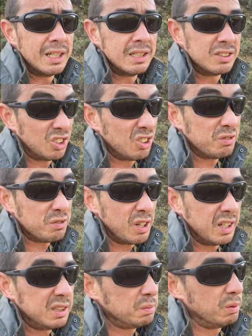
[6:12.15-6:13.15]
It's a good
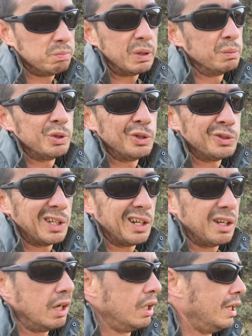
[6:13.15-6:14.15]
phrase, but people use it a lot.